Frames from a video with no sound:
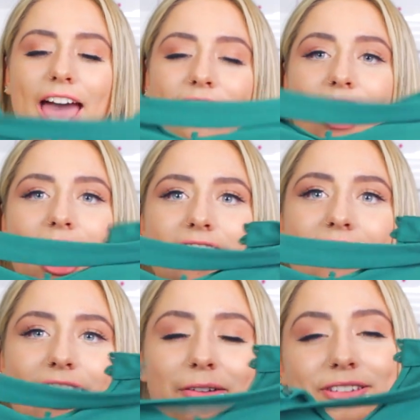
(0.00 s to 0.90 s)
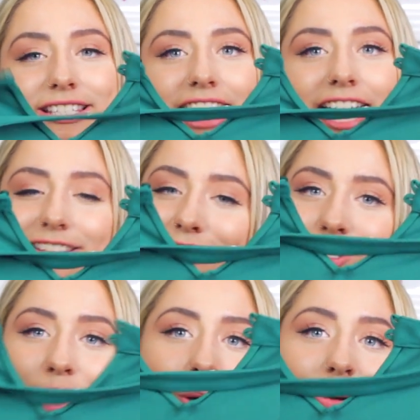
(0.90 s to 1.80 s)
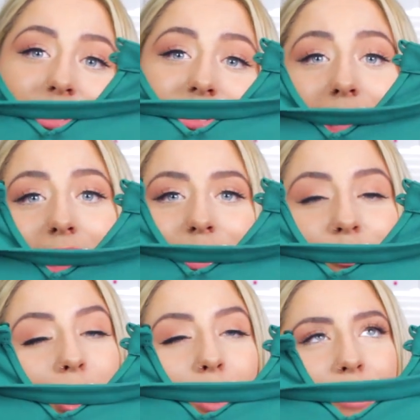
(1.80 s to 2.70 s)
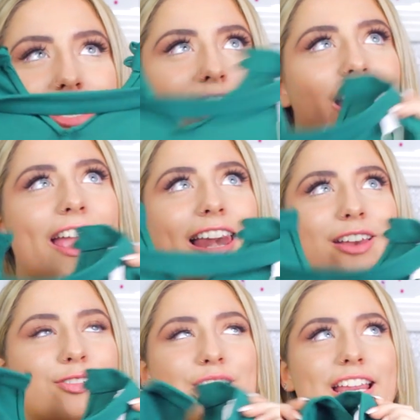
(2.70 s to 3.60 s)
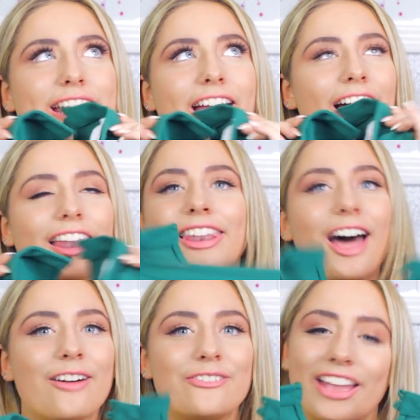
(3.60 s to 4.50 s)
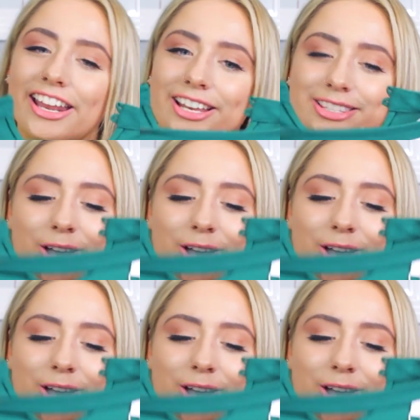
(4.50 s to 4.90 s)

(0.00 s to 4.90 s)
And then it obviously has the choker style as well, which I literally love in a